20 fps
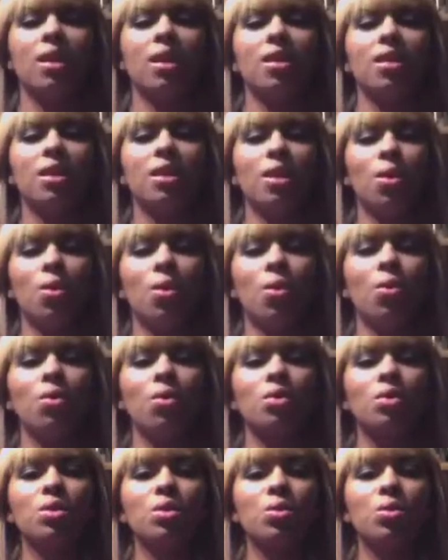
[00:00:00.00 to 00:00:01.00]
the
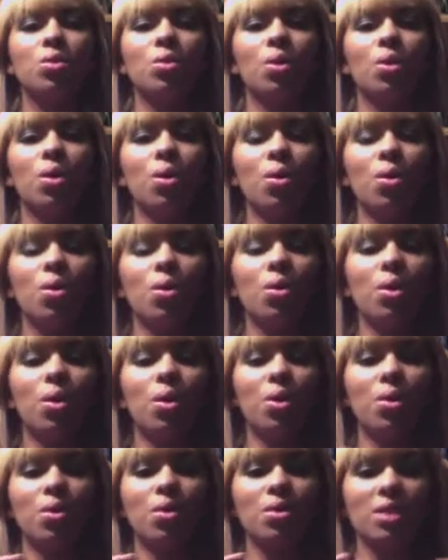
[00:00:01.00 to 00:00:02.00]
old school,
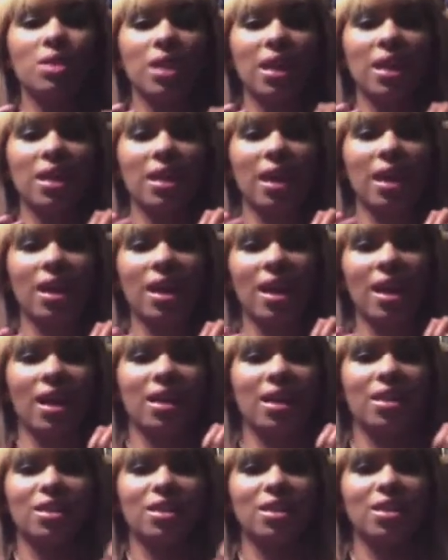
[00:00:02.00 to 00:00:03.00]
old Chain Gang
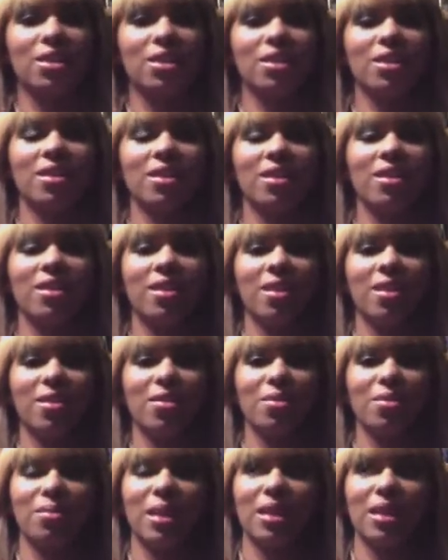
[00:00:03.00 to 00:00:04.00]
Hottie shirt
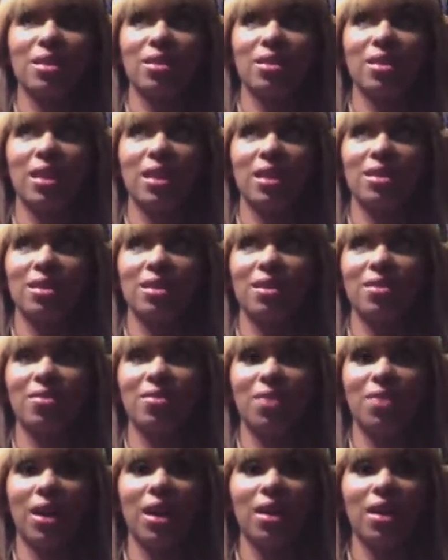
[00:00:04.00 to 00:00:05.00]
from like
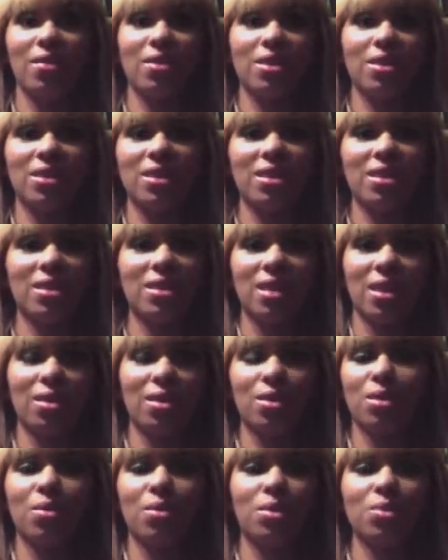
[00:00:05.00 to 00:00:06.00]
2005 or 6. I
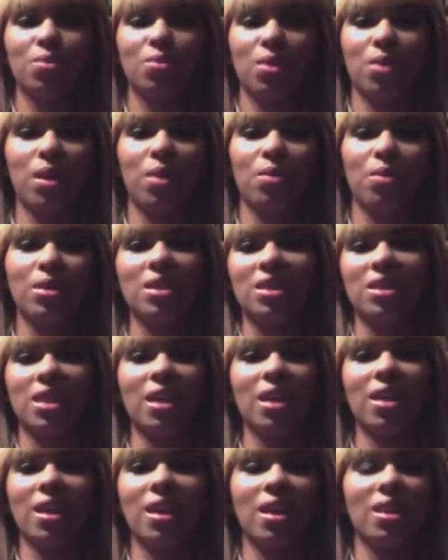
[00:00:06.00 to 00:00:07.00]
don't know. It was way when the
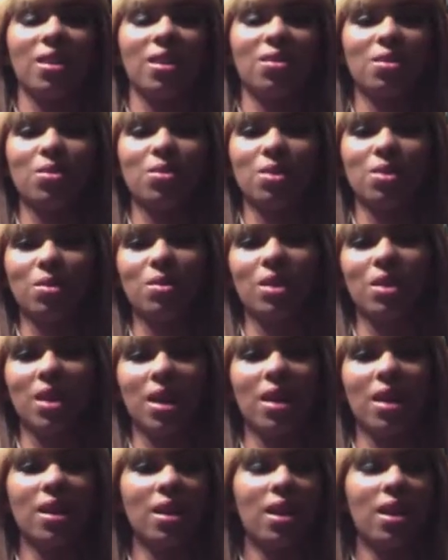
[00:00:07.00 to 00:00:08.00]
Chain Gang thing was really, really
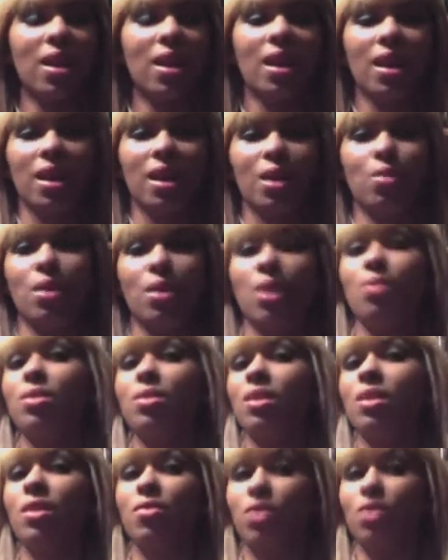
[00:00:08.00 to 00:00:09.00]
hot. And right
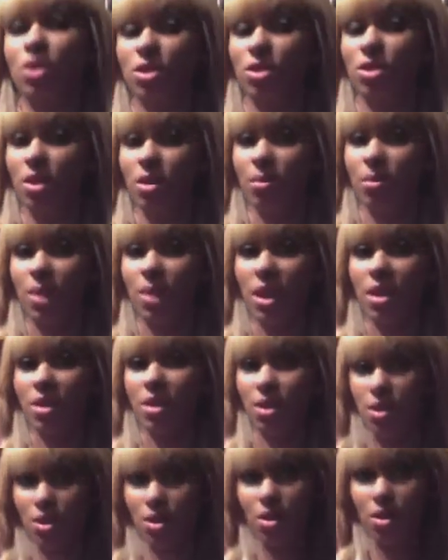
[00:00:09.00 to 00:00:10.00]
when they first started making
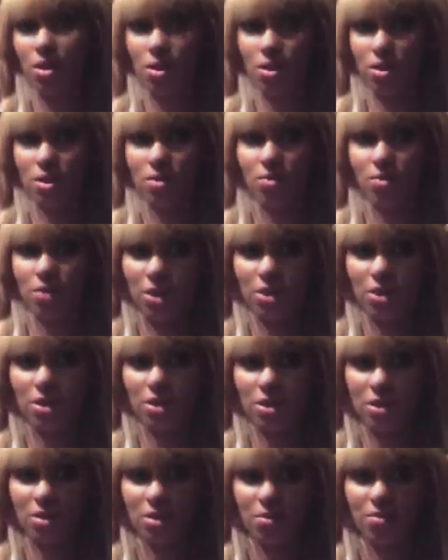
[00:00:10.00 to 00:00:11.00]
the girls'
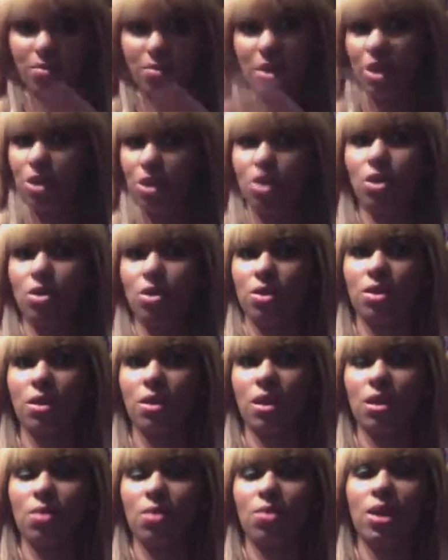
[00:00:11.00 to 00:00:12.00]
versions of men's shirts.
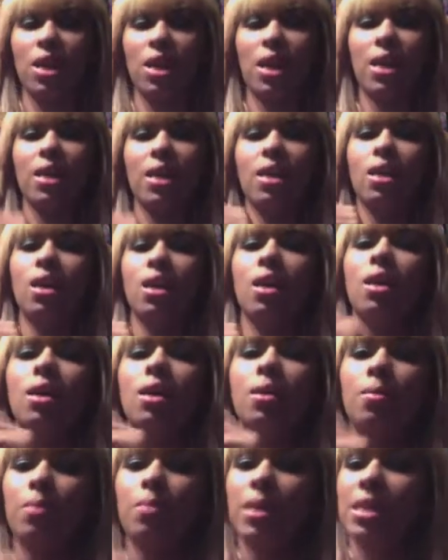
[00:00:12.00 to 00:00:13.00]
Like we had
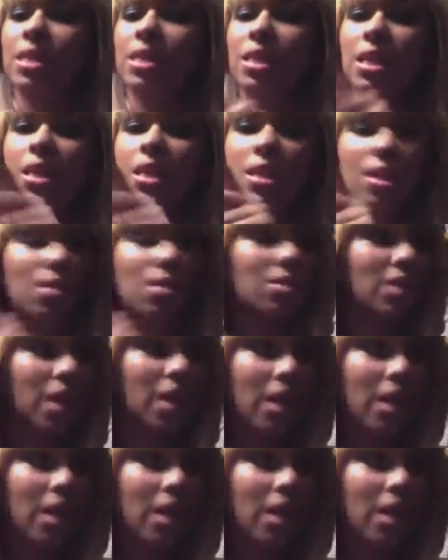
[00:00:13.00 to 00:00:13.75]
Miss Cena, there was an